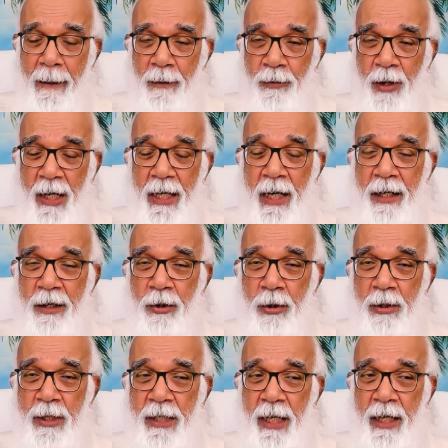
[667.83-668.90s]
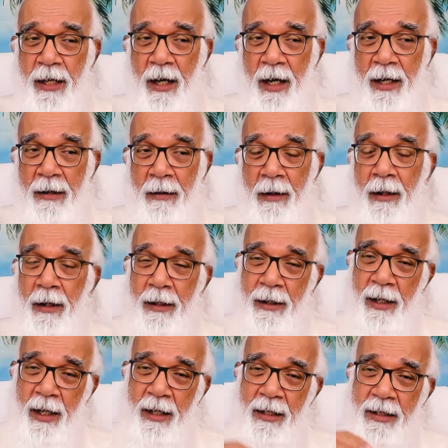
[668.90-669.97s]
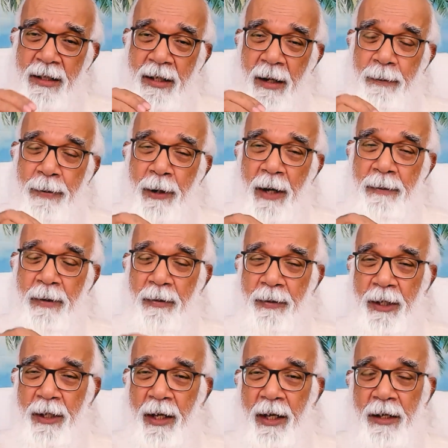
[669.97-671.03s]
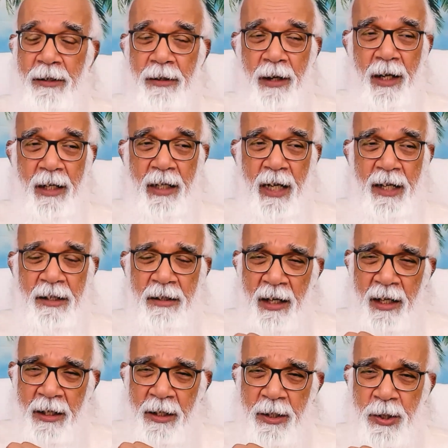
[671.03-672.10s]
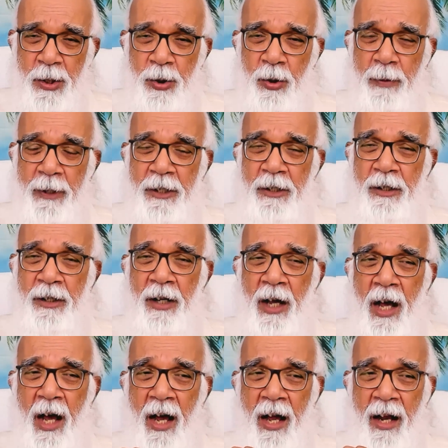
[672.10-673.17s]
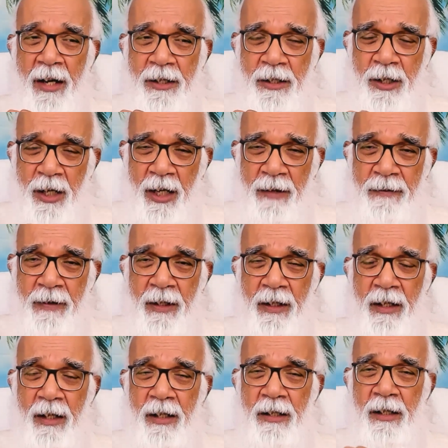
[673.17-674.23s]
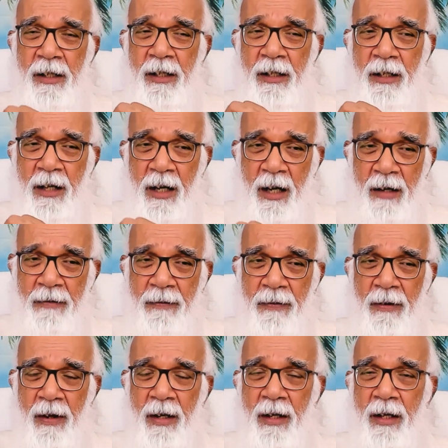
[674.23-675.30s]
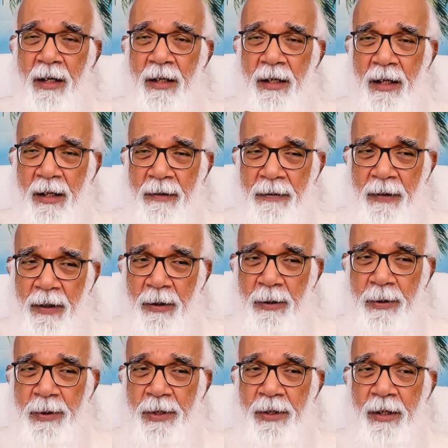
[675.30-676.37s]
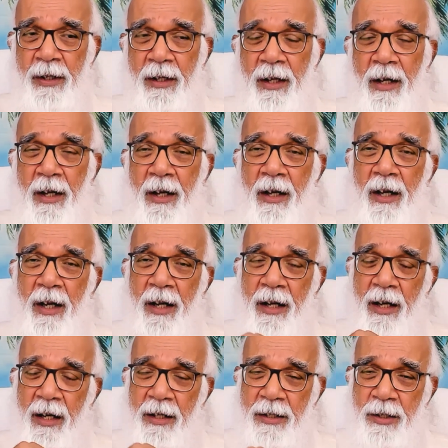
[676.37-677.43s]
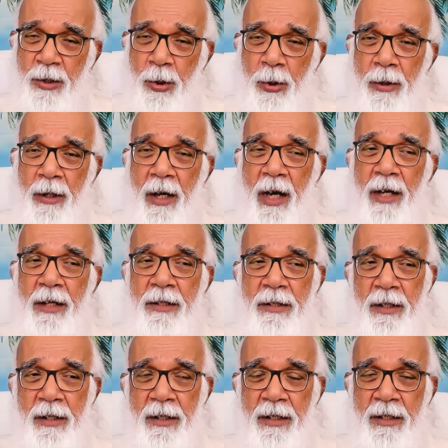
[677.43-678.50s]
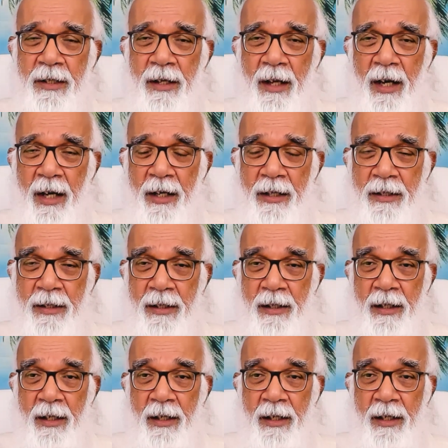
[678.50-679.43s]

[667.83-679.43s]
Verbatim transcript: Why I can't see now? There is some problem with the intellect. The intellect is so much attached, deviated, conflict, confused. It has strong likes and dislikes.